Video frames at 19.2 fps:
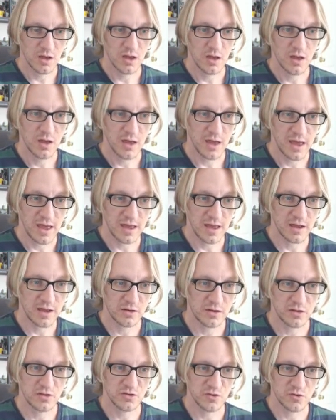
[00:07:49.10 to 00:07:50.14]

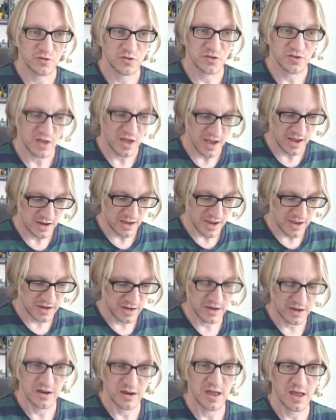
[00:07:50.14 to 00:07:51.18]
And you just highlight it
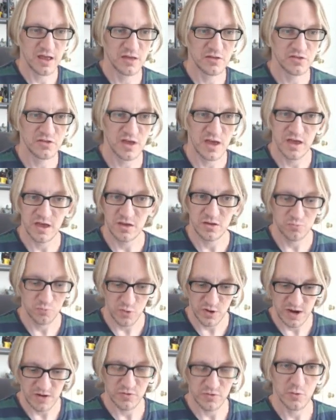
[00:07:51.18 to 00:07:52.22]
and hey, say
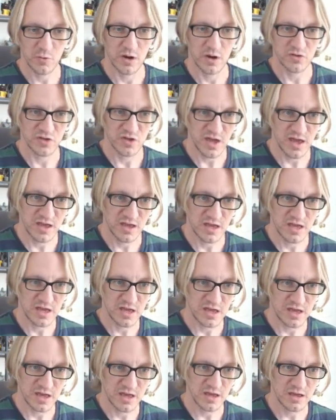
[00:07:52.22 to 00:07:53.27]
whatever you want. J
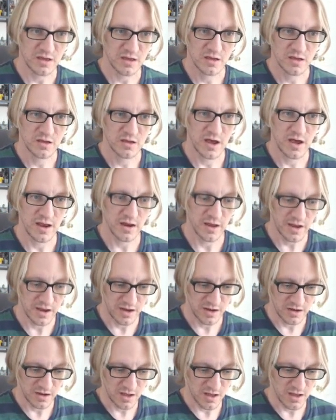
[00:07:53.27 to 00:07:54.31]
key, highlight
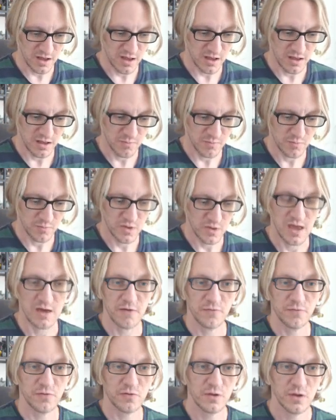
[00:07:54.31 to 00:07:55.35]
it.
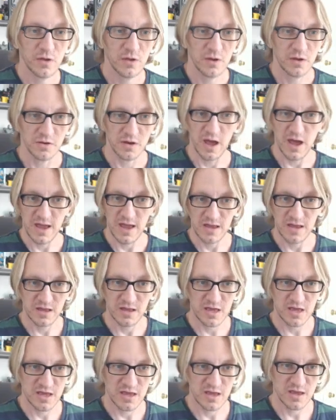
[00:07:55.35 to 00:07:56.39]
F9
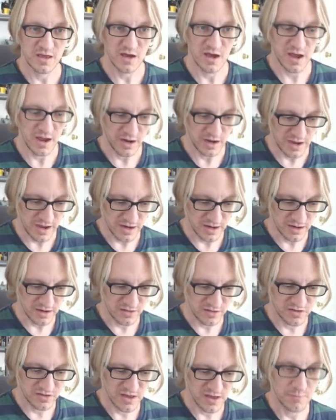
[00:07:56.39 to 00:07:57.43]
key, highlight it.
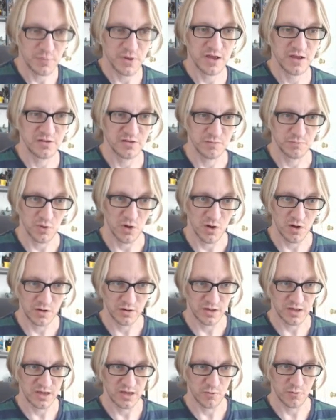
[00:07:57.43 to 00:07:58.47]
Let's say P as in Paul
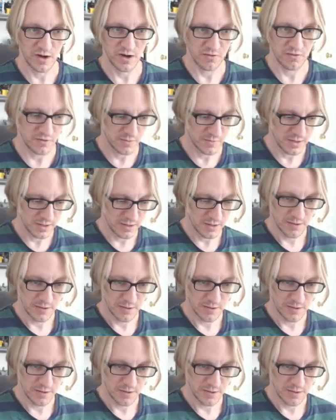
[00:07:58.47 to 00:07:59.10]
key, whatever.